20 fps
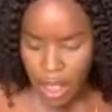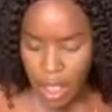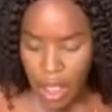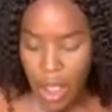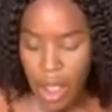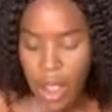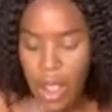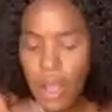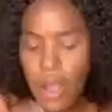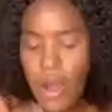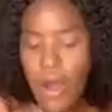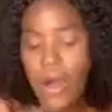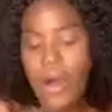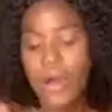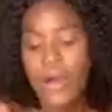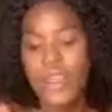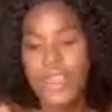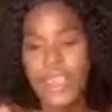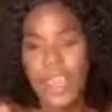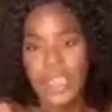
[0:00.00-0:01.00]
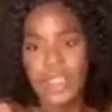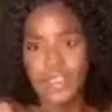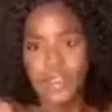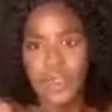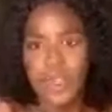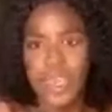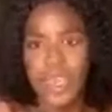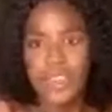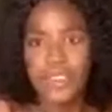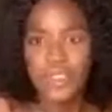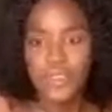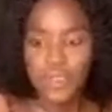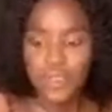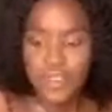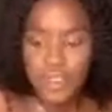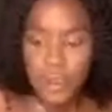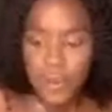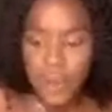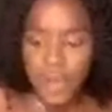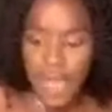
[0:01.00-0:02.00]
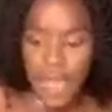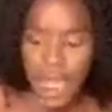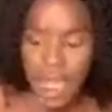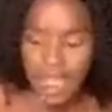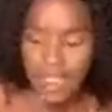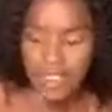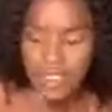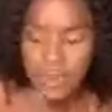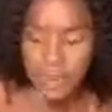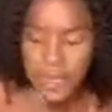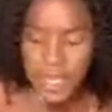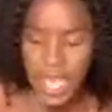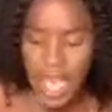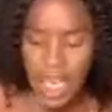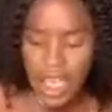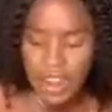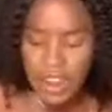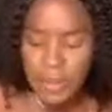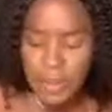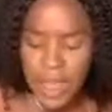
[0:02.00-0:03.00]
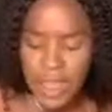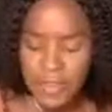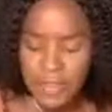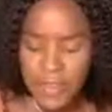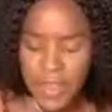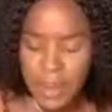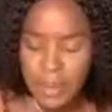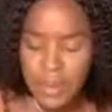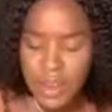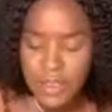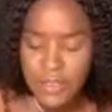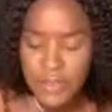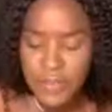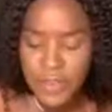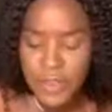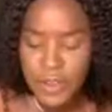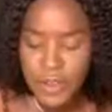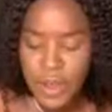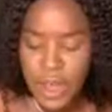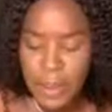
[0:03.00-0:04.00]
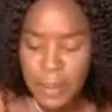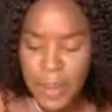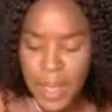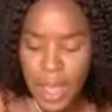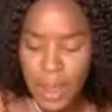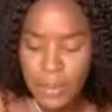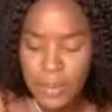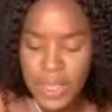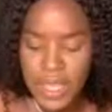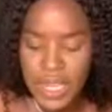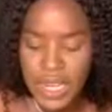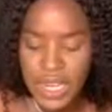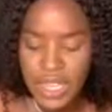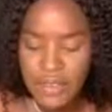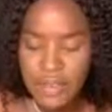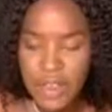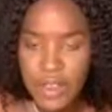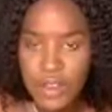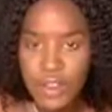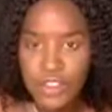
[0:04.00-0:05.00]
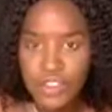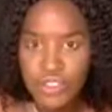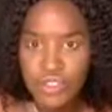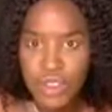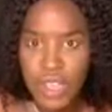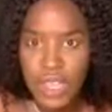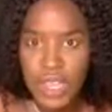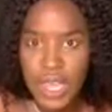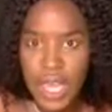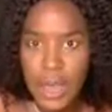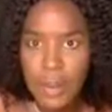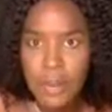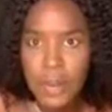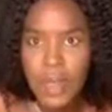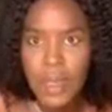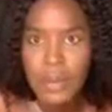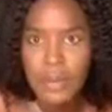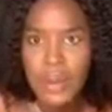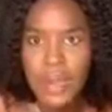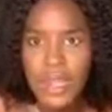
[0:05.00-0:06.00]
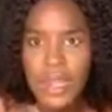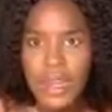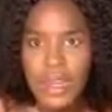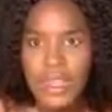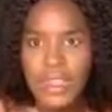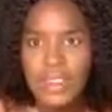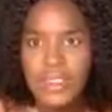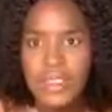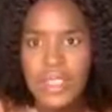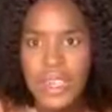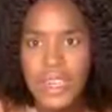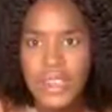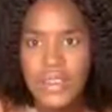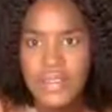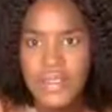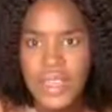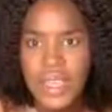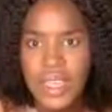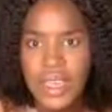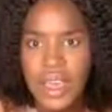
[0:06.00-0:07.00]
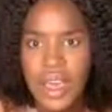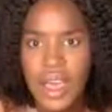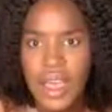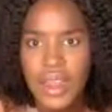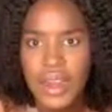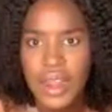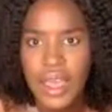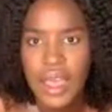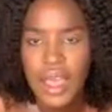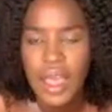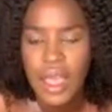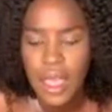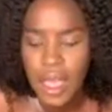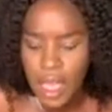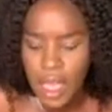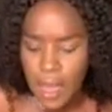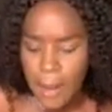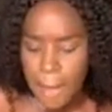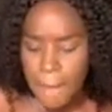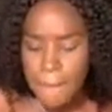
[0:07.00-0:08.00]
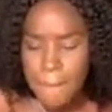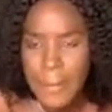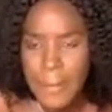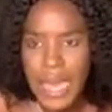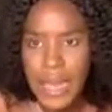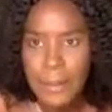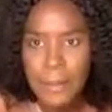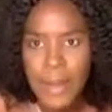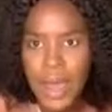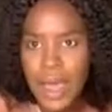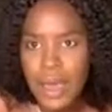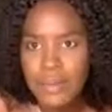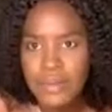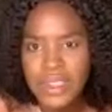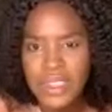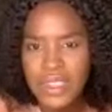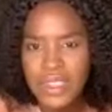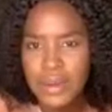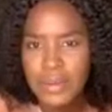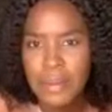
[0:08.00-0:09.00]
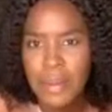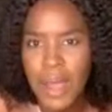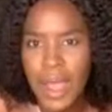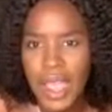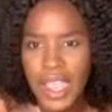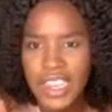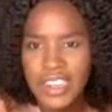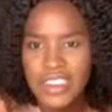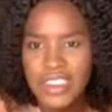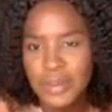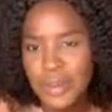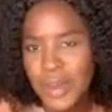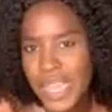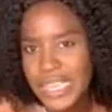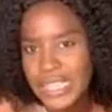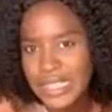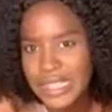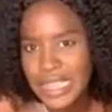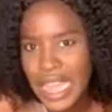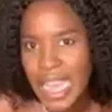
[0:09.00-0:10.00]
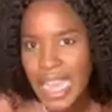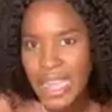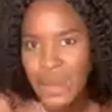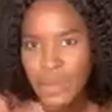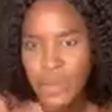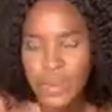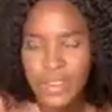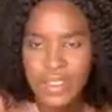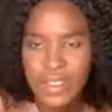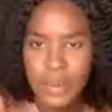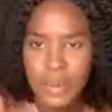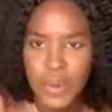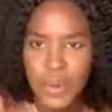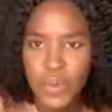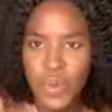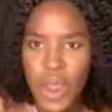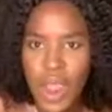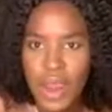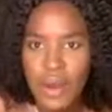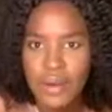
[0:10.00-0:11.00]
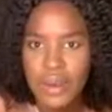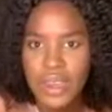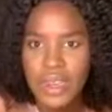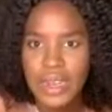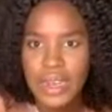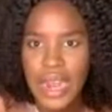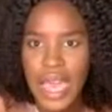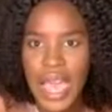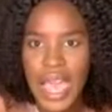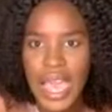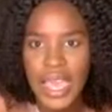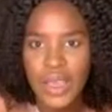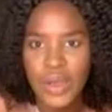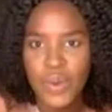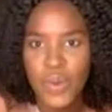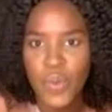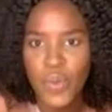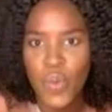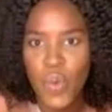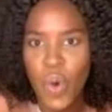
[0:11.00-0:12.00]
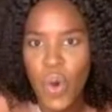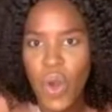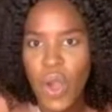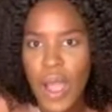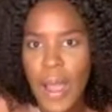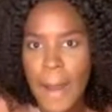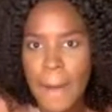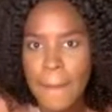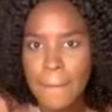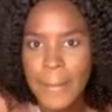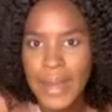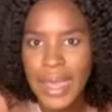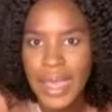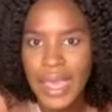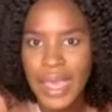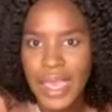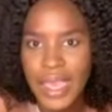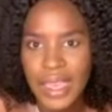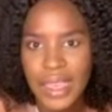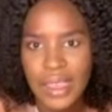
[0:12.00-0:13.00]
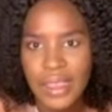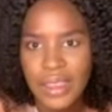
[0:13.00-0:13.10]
Oh, yes. Okay. So someone asked me, how did my family feel about me leaving Australia permanently to live in Ghana? My mom didn't mind. My dad was a bit worried, like, what am I